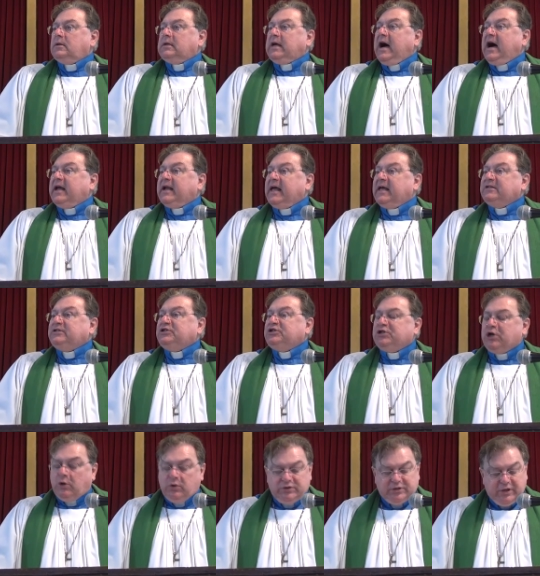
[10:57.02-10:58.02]
God has
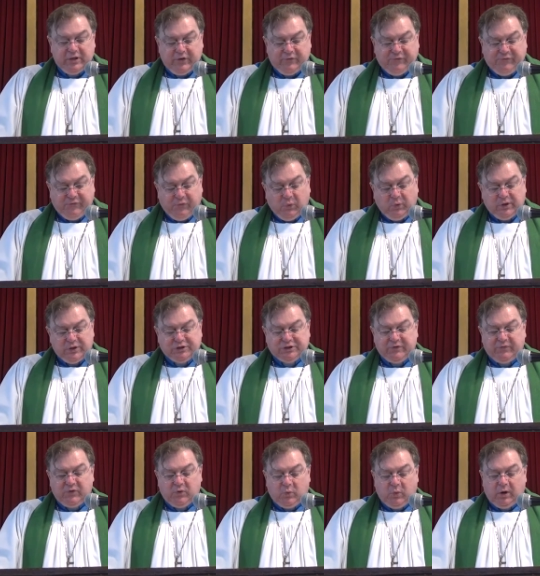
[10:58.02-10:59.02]
chosen the foolish
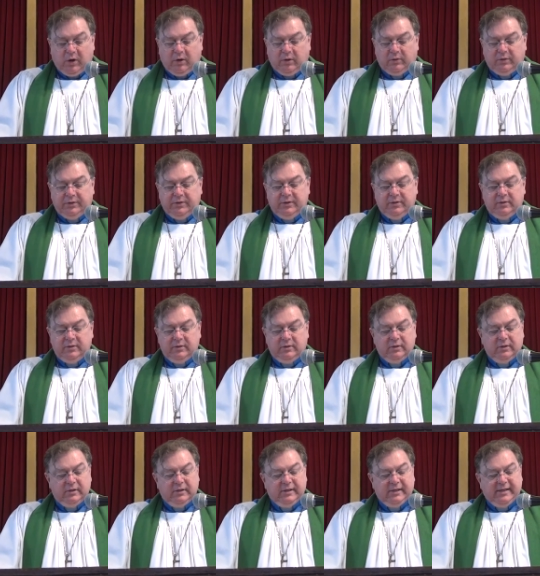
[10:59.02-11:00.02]
of the world
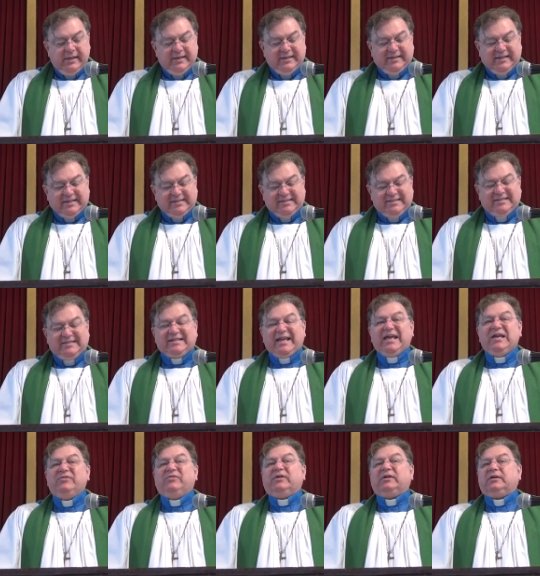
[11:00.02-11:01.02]
to
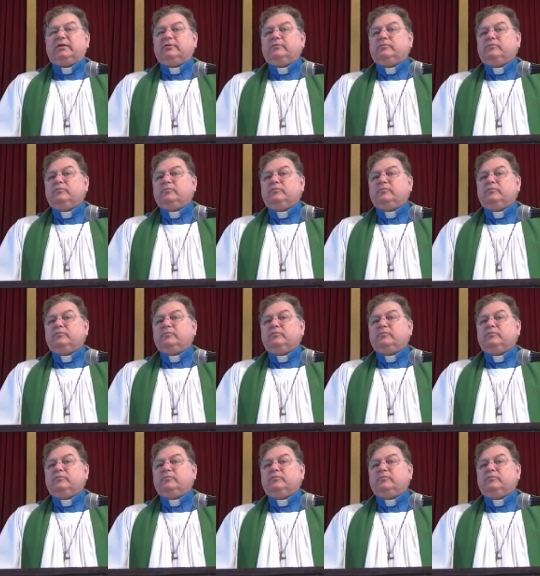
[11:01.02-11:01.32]
save it.